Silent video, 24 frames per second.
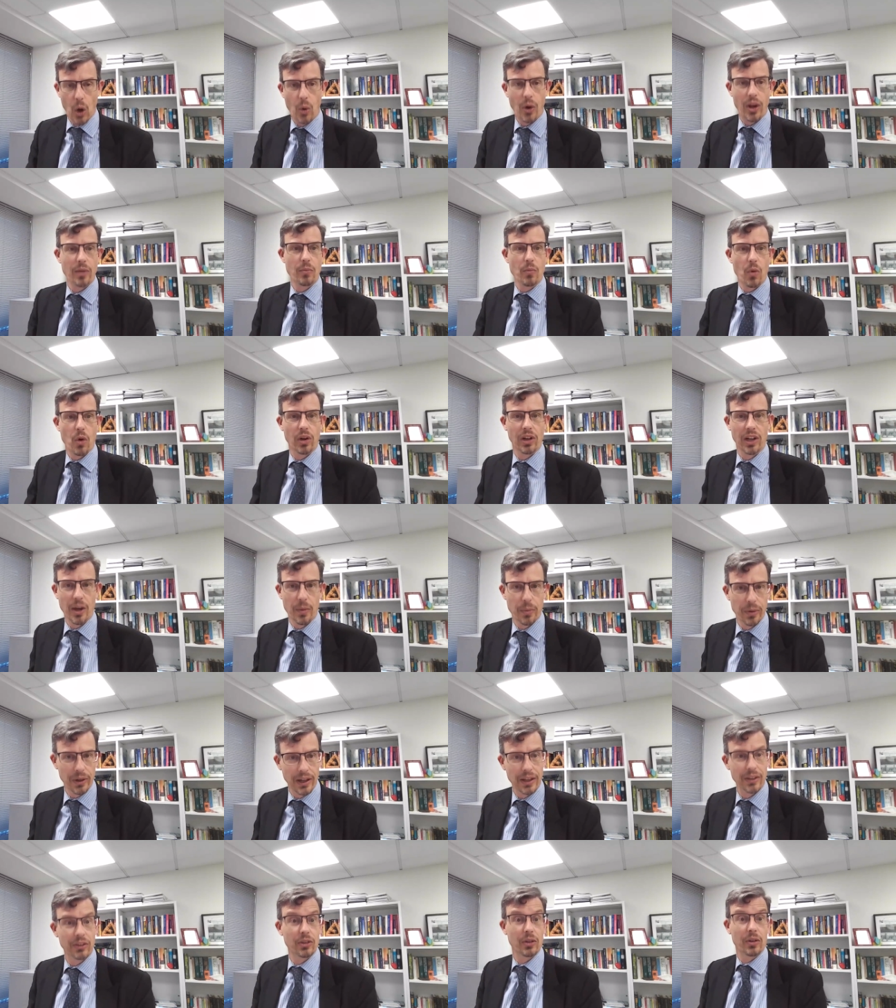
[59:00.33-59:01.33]
zoning more
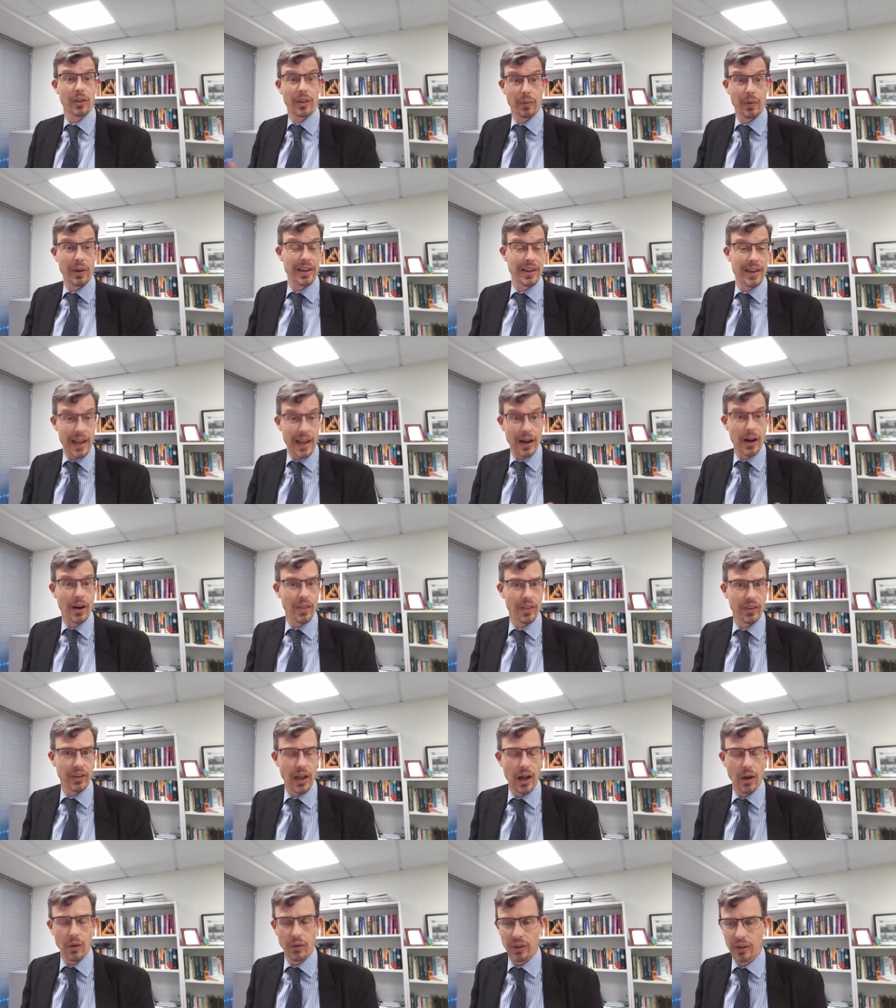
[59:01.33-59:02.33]
liberally so that we can get out
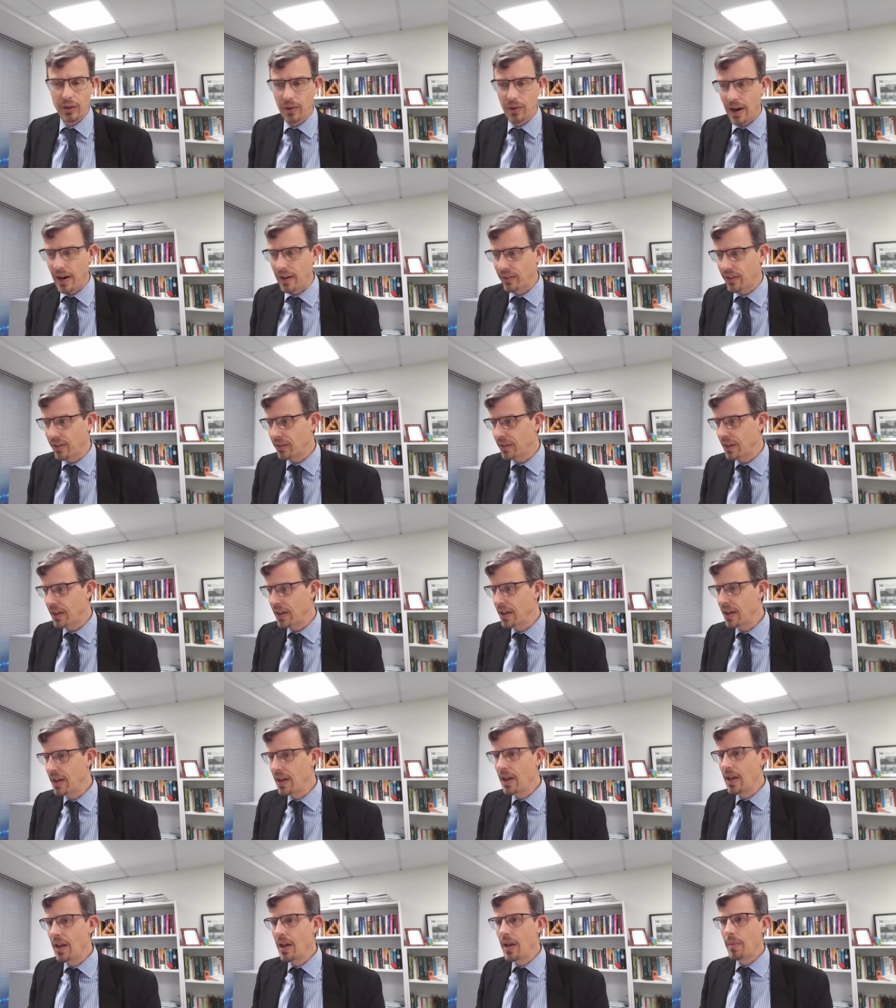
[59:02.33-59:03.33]
of this housing crisis.
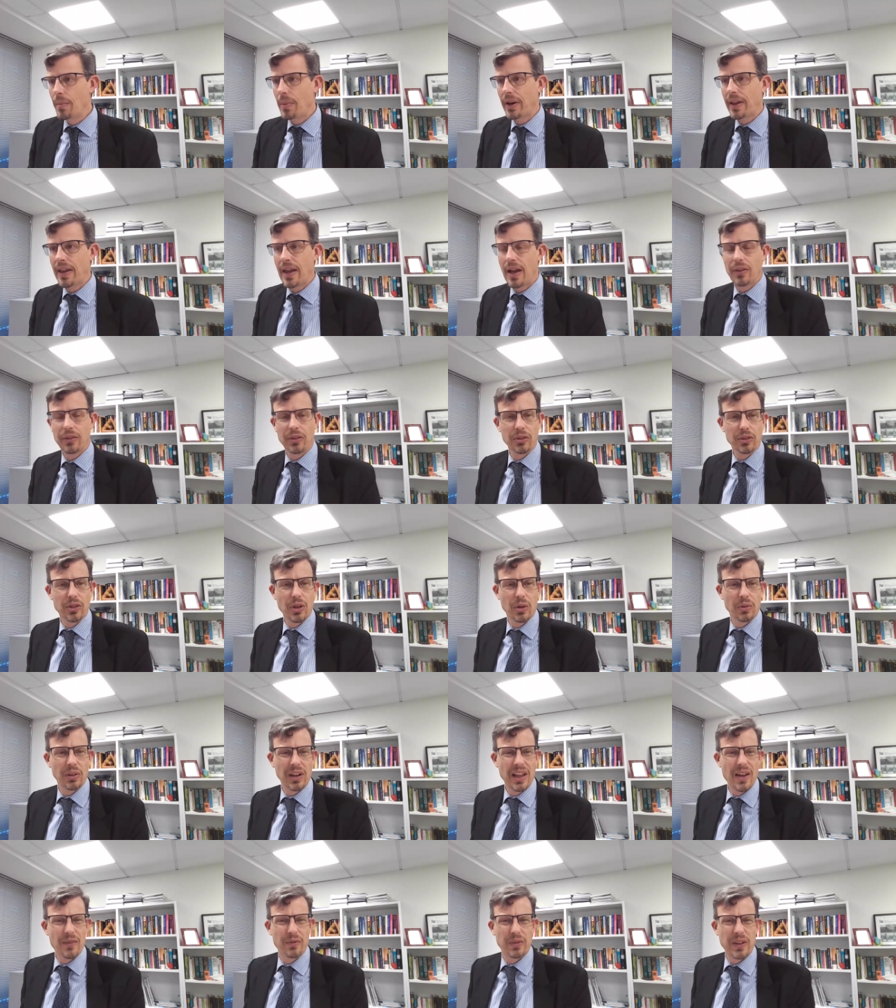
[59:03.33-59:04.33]
But councils
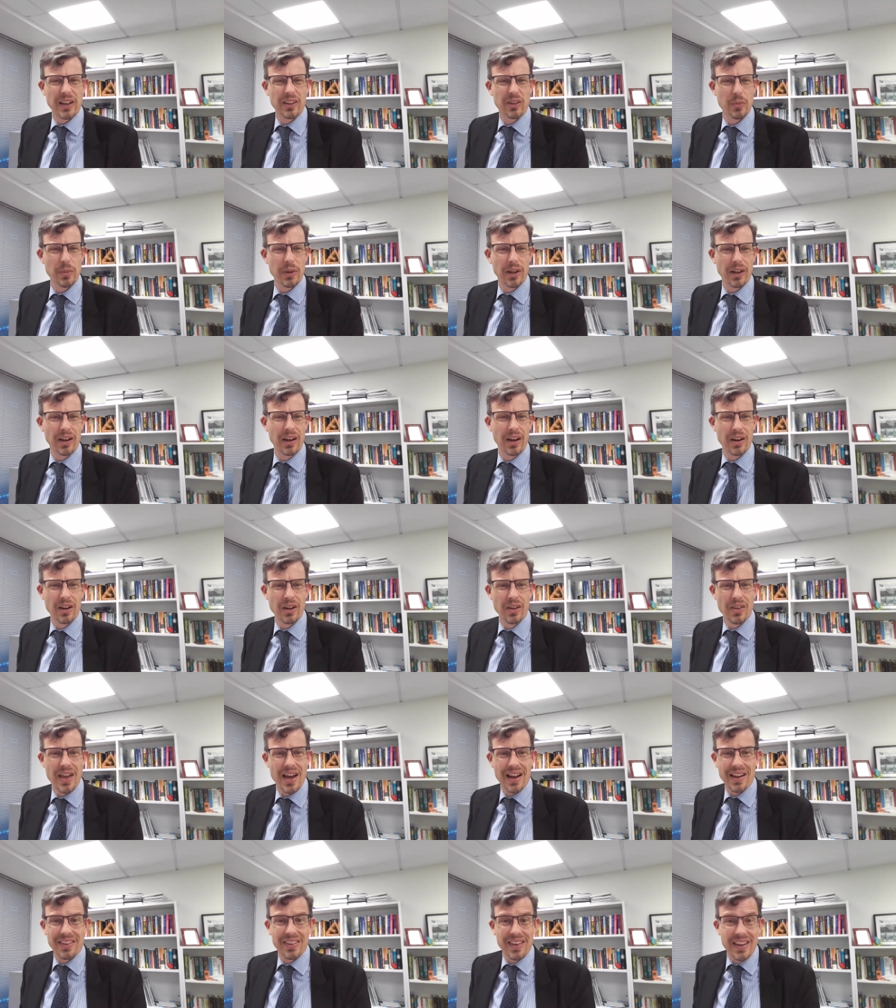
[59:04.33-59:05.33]
don't really have flexibility to
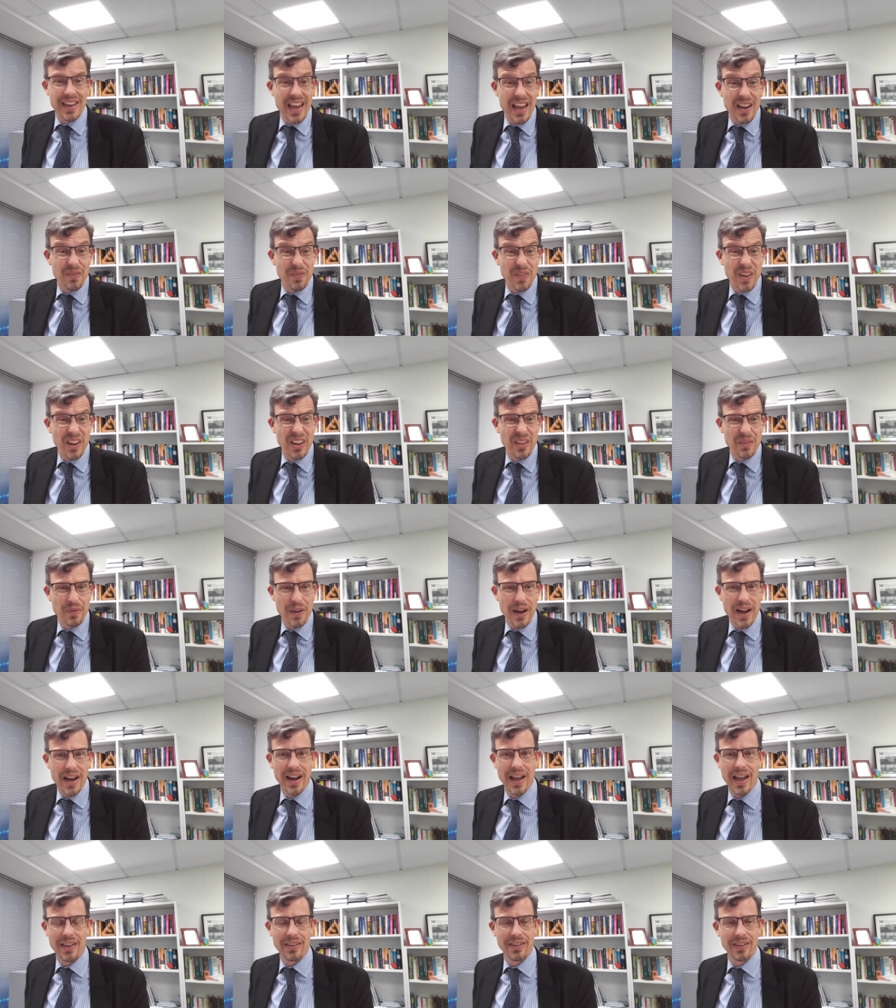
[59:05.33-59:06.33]
do that because they can't fund and
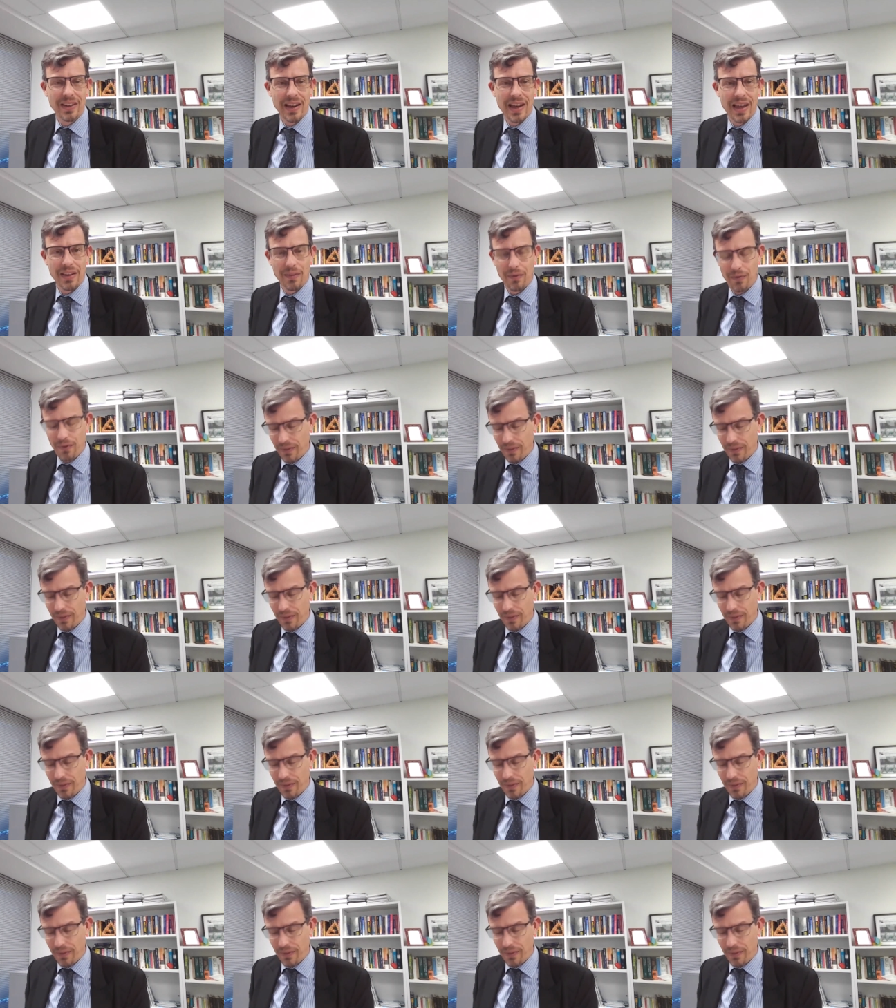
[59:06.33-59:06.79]
finance